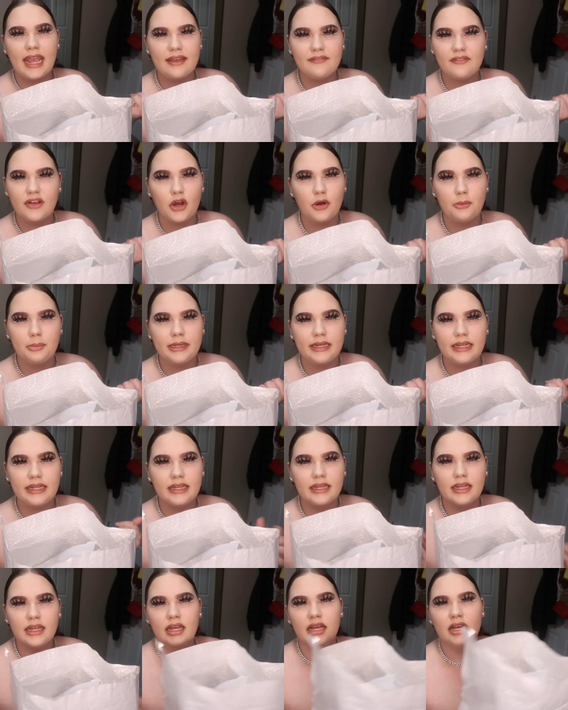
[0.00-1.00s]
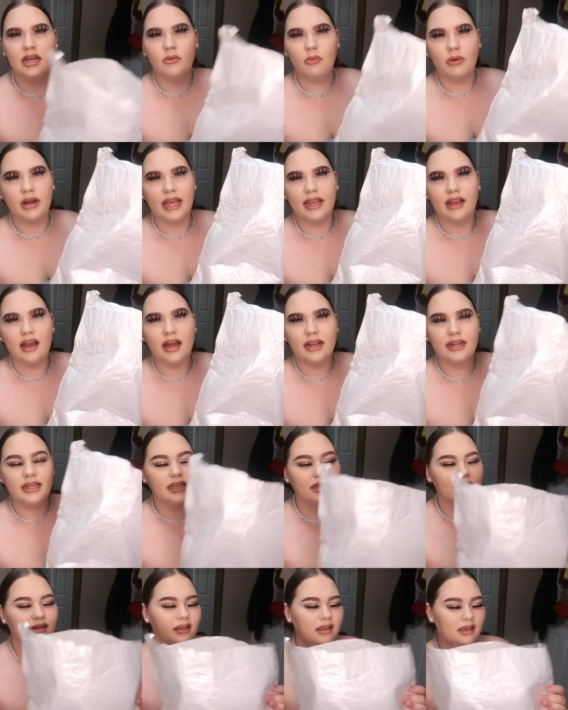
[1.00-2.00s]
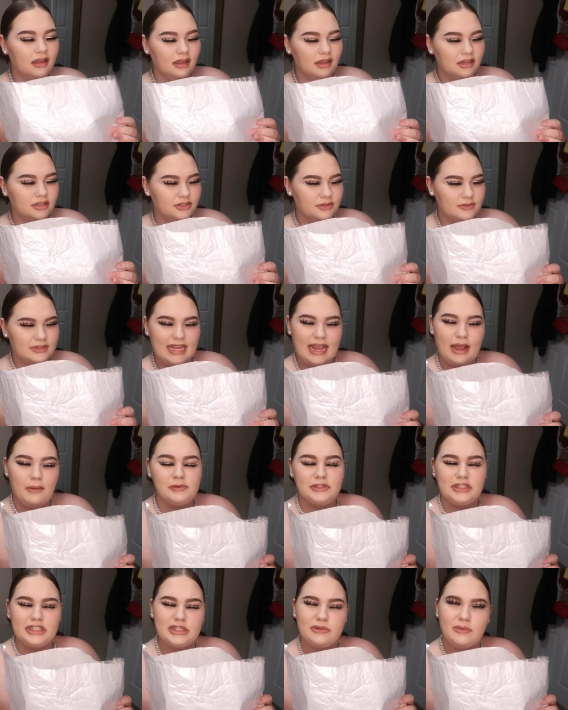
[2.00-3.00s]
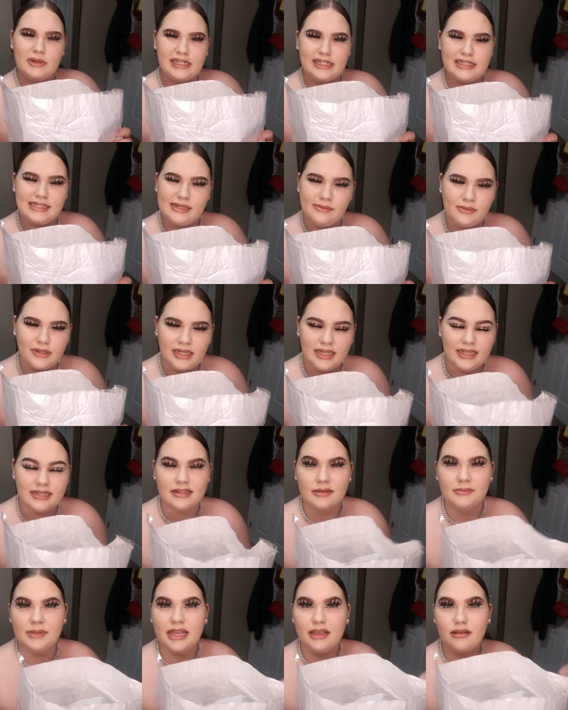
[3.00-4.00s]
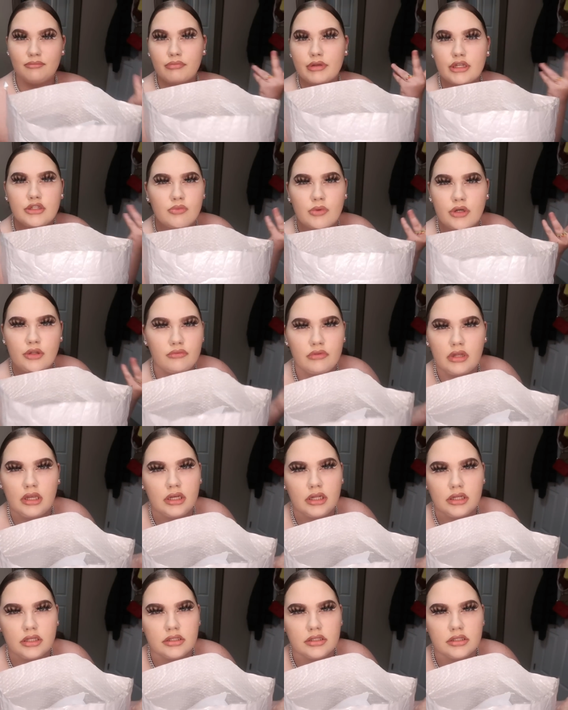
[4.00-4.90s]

Ava opened it when I got it. She was like, I just wanted to see what it is. I'm like, bitch, what do you think it